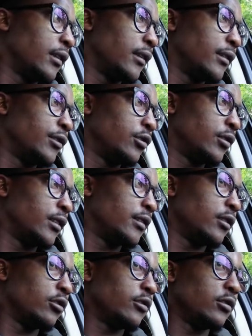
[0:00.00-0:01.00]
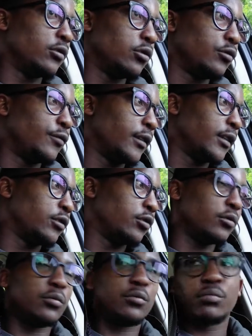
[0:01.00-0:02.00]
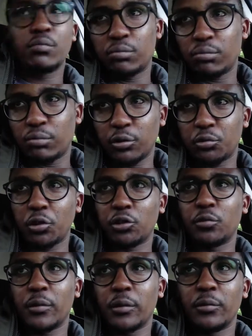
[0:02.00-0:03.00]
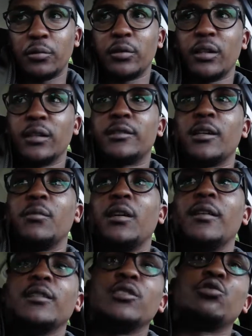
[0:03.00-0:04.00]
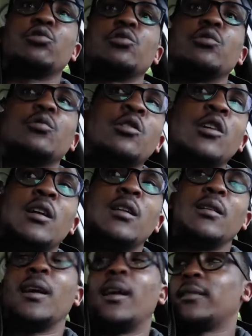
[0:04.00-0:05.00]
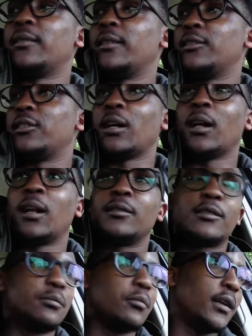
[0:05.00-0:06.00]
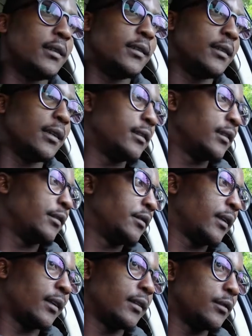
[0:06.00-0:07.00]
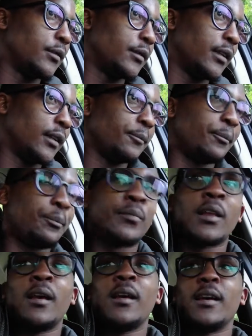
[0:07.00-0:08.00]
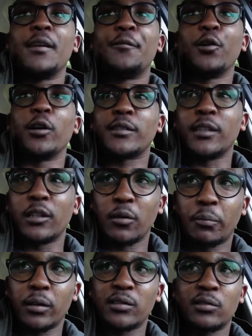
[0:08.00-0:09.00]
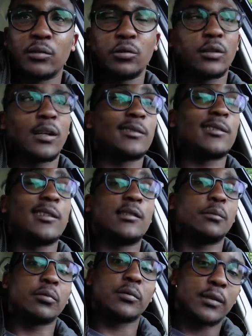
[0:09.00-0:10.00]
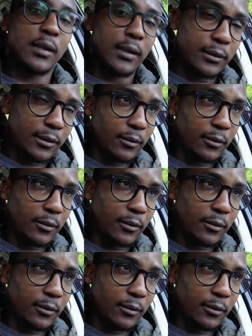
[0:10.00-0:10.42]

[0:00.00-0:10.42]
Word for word: that you guys are not in good financial situation maybe you get some other additional like the child's money and everything and everything if you're a single person you get 60 percent